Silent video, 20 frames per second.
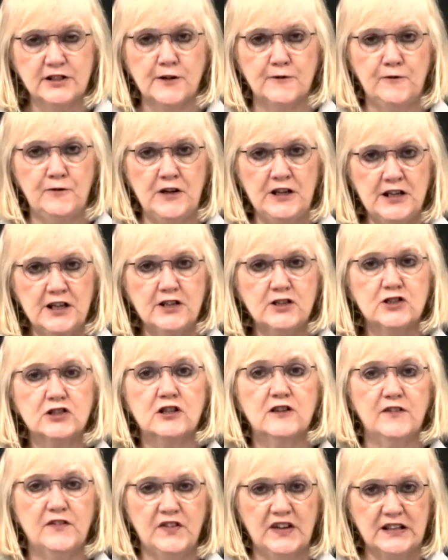to finish
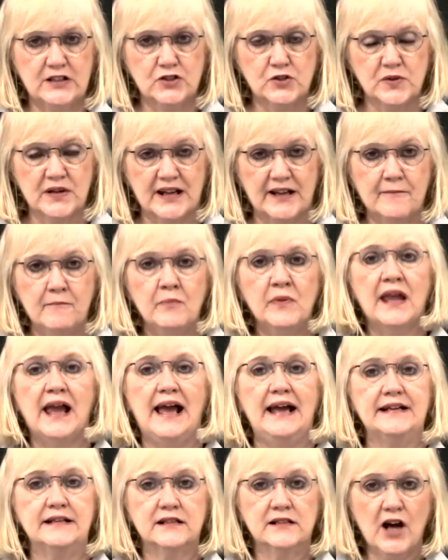the victory,
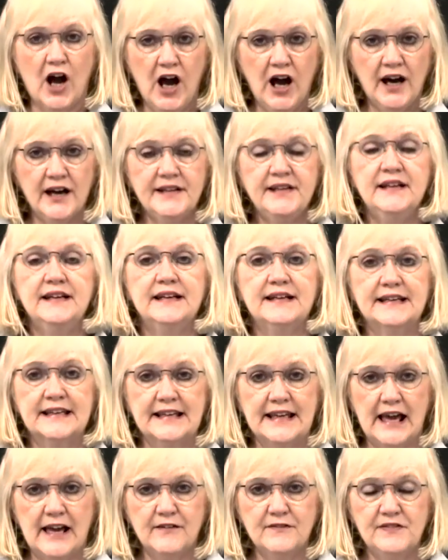and God
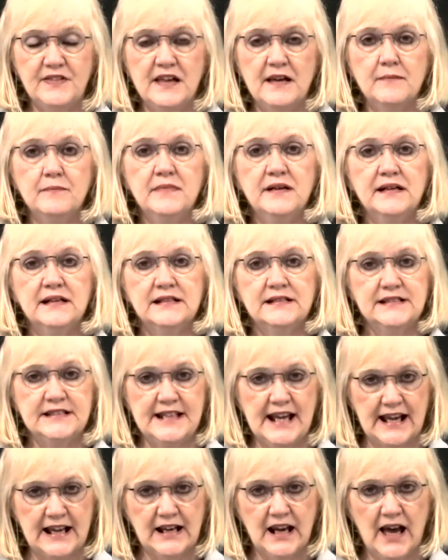gave them
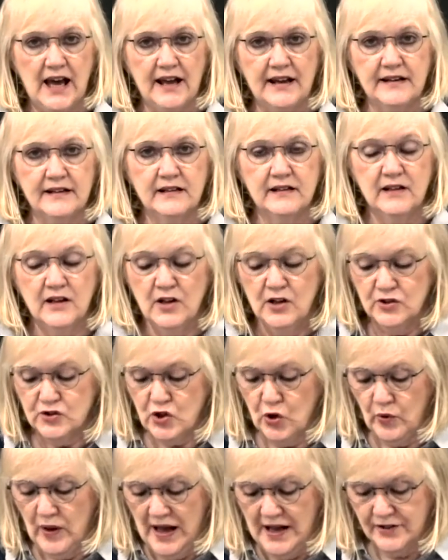daylight.
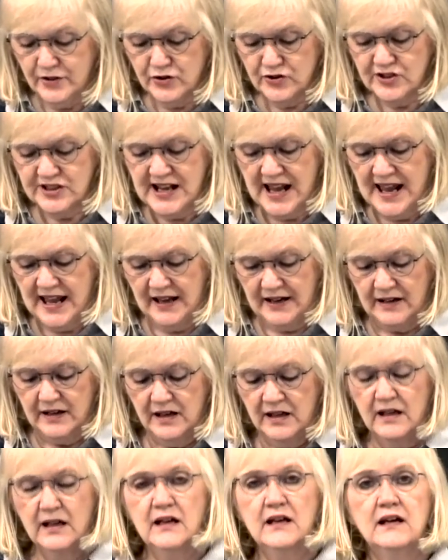So understand,
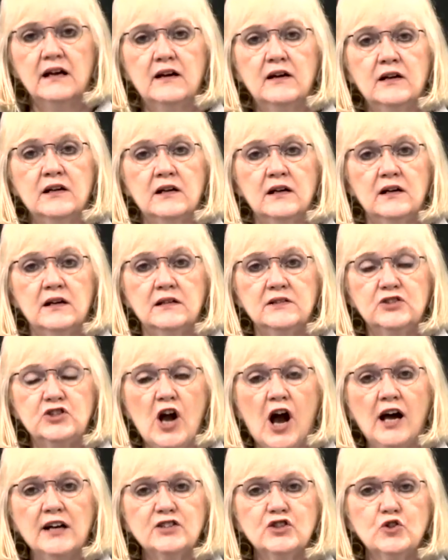
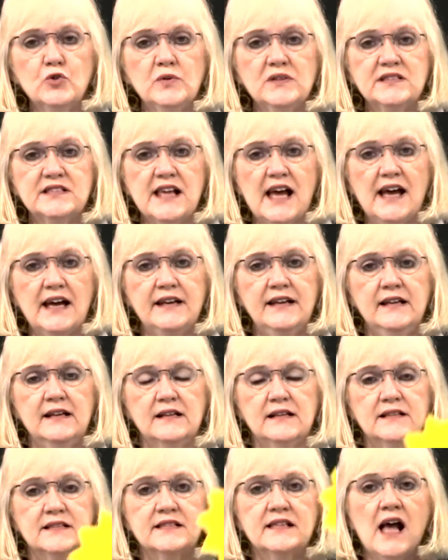Joshua said,
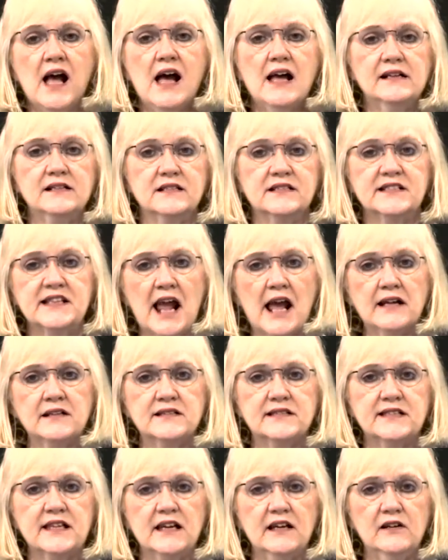sun, stand
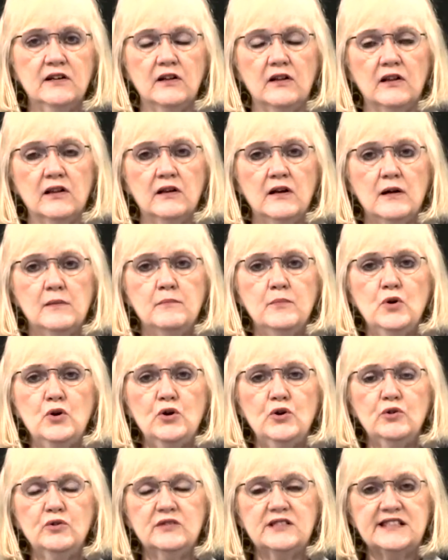still,
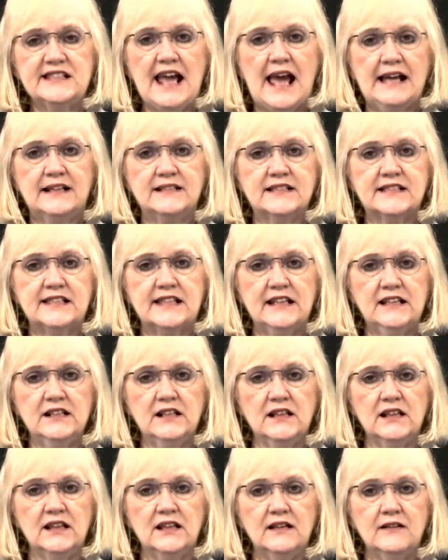moon, stand
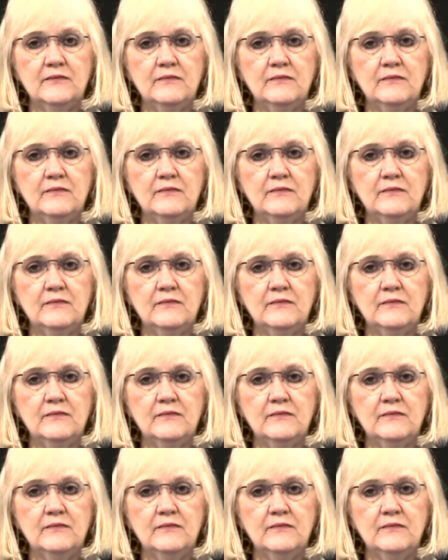still,